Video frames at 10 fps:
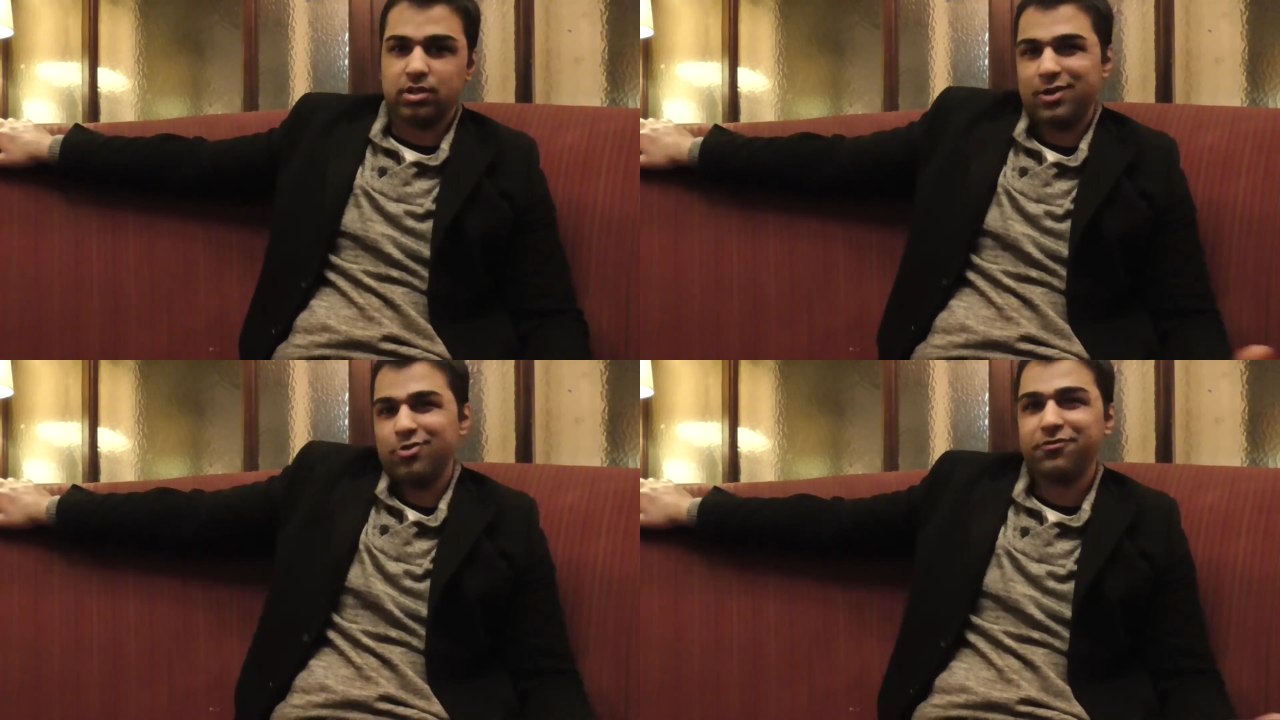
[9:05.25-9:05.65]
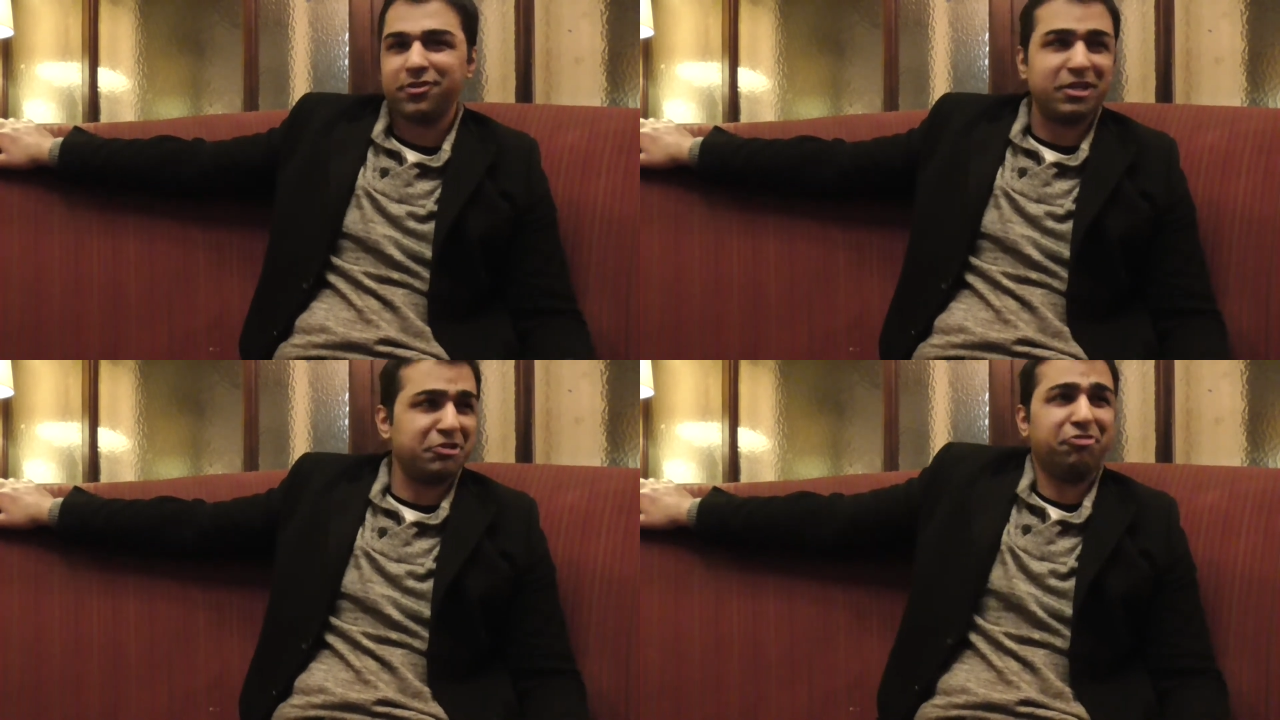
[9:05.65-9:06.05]
I know it's
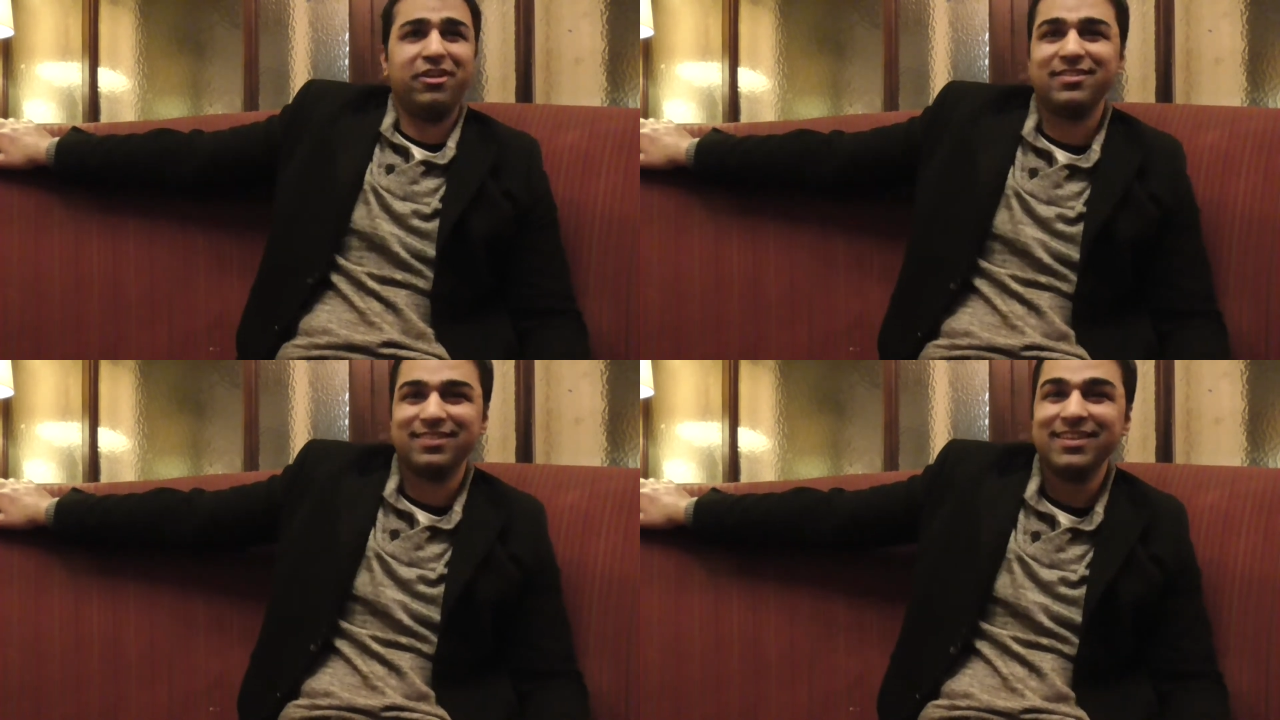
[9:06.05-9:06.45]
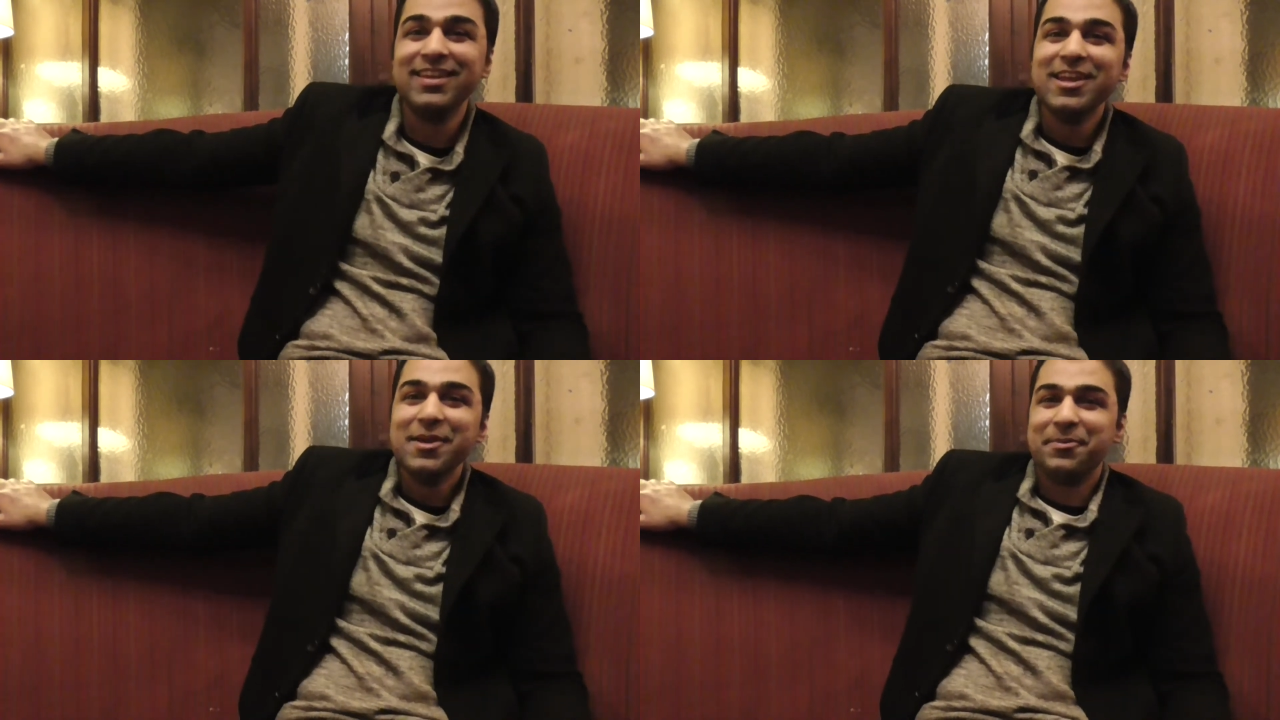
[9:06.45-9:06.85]
fucking crazy,
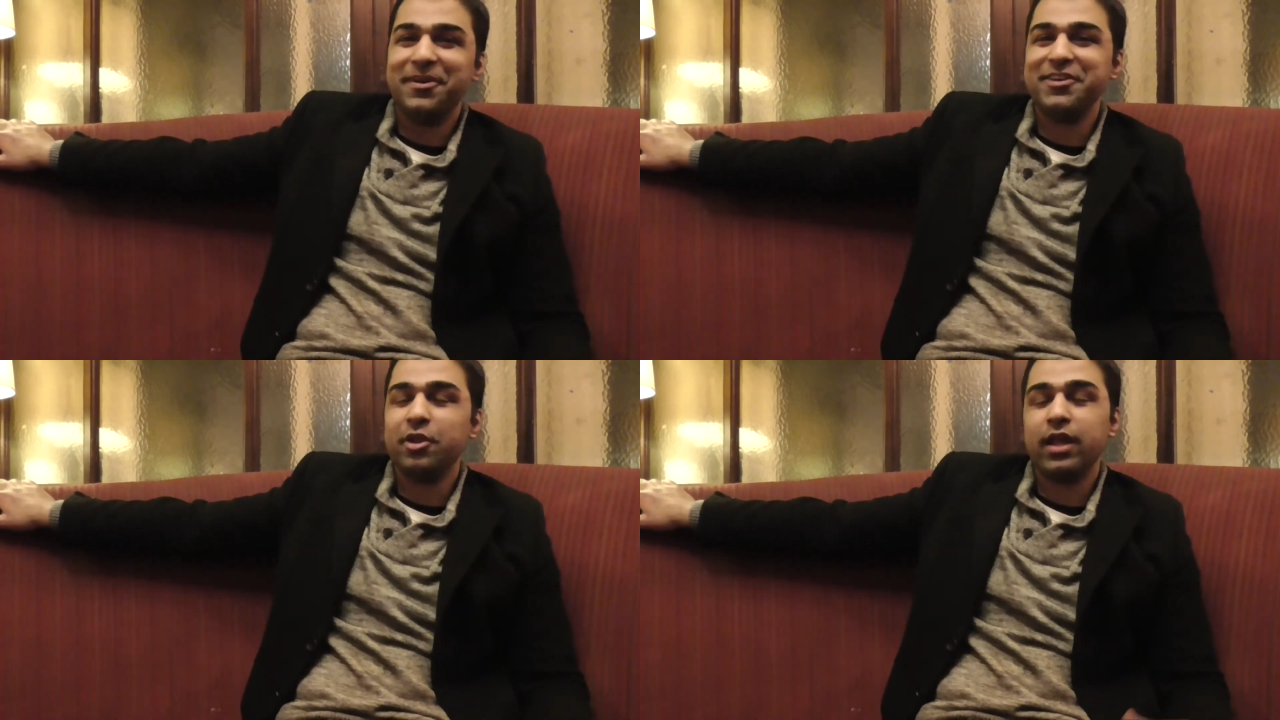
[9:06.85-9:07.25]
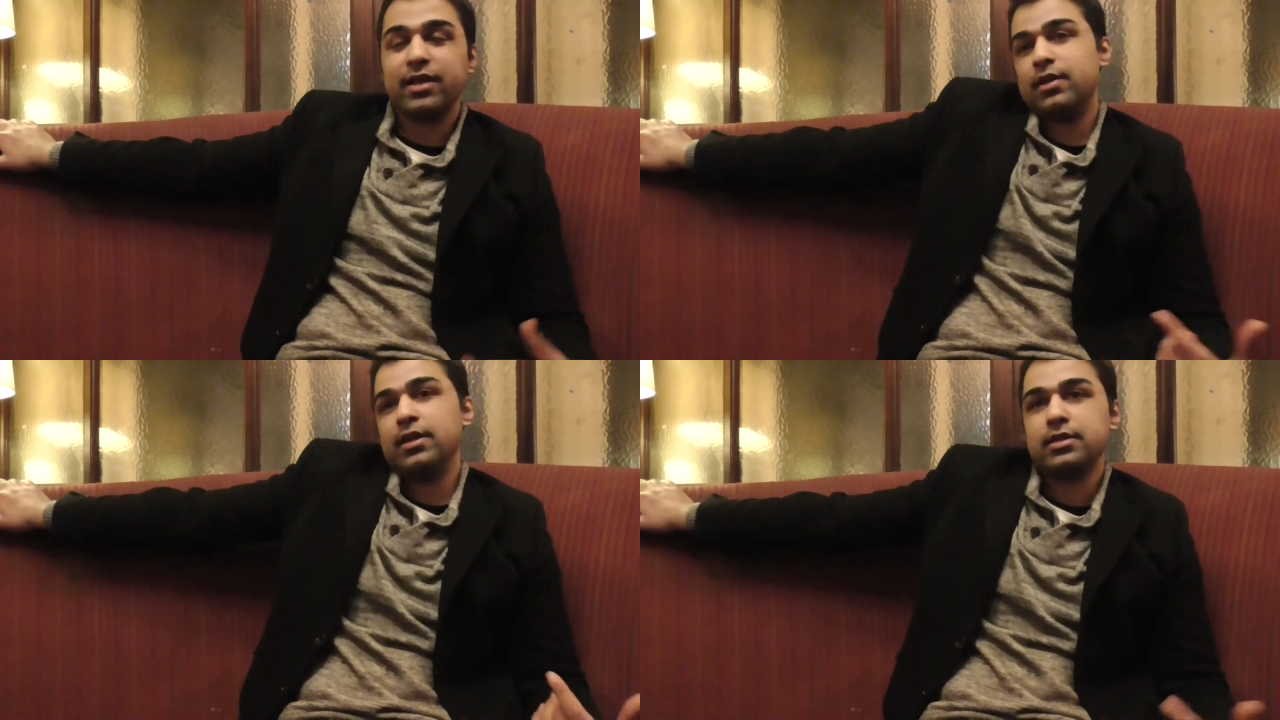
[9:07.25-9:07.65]
but
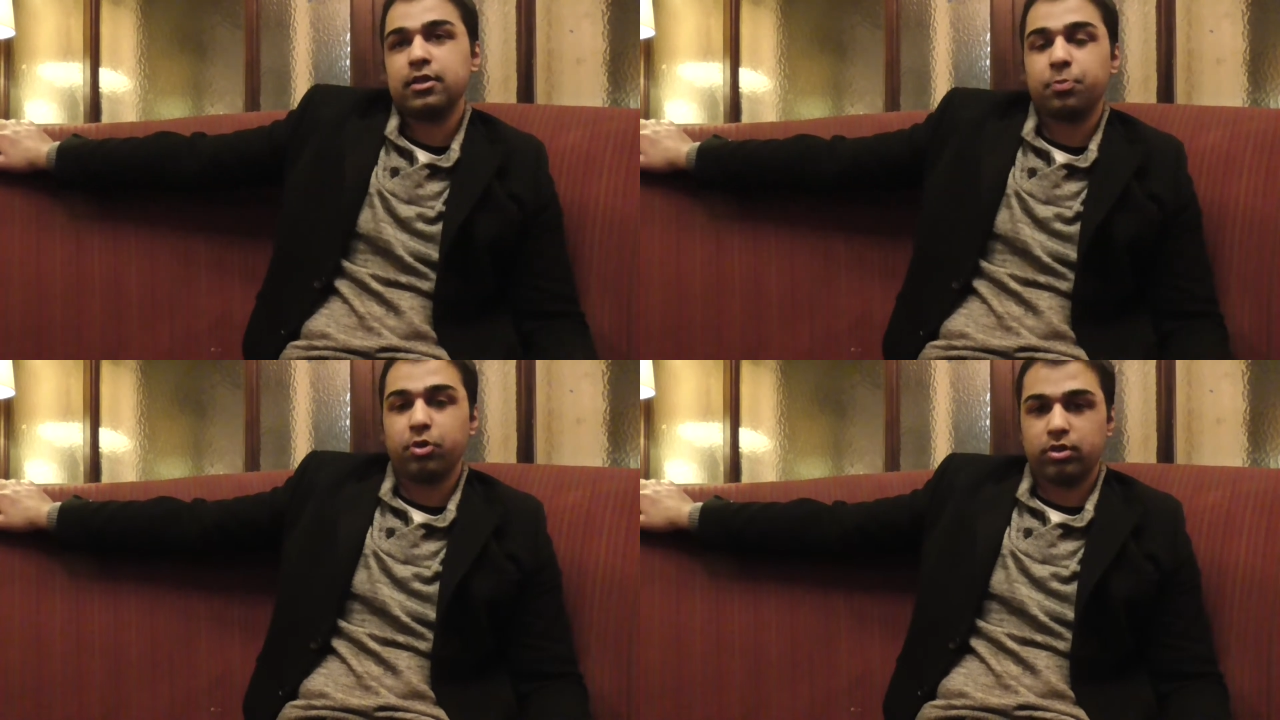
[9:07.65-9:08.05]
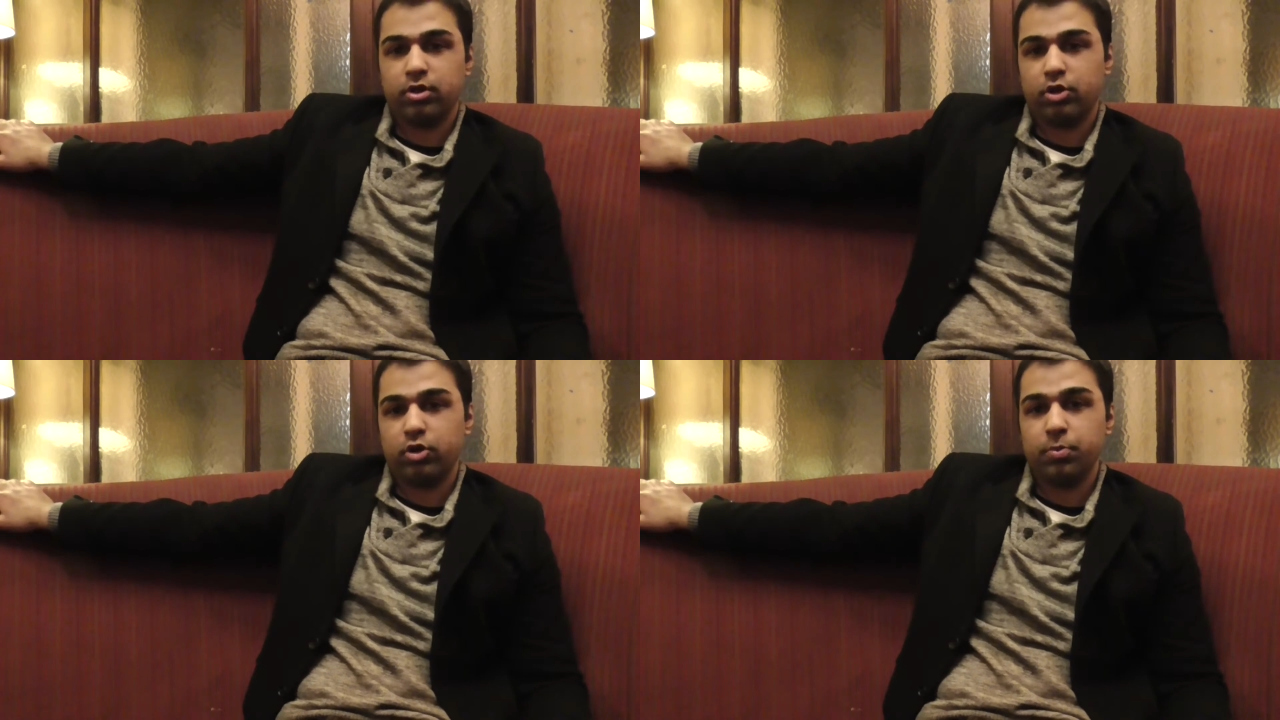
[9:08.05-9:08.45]
it just puts you
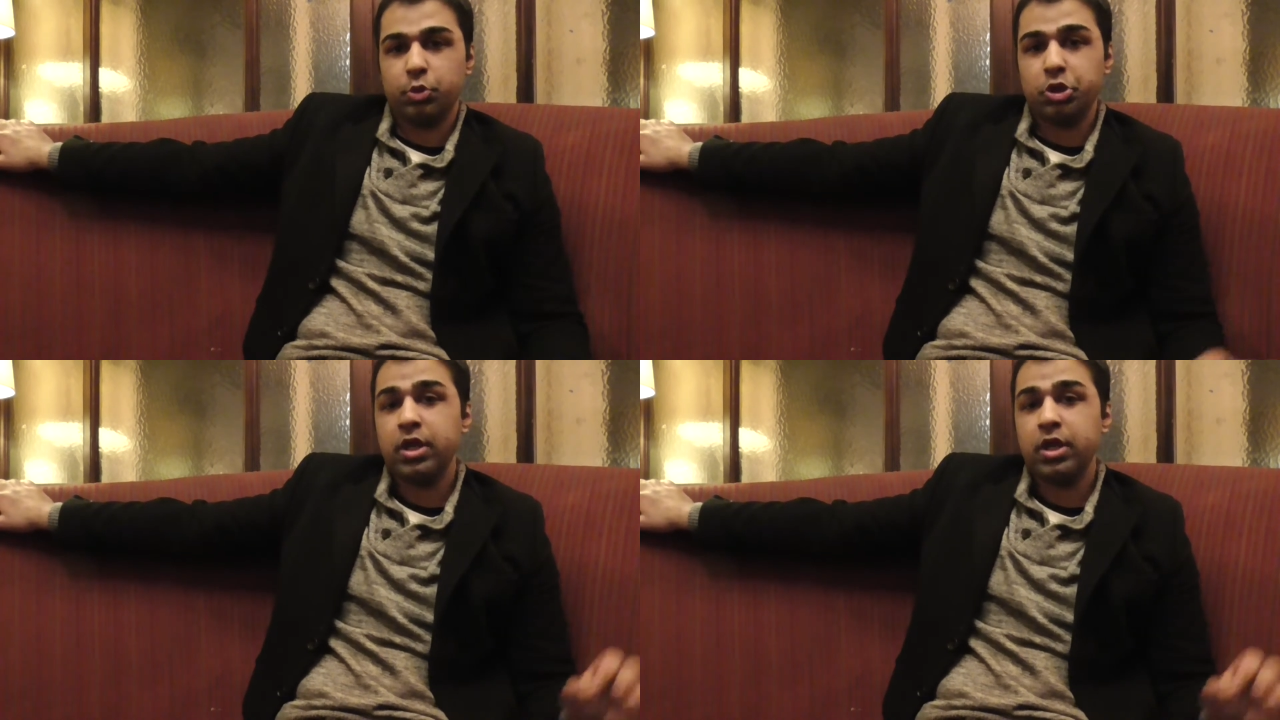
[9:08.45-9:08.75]
in a good mood.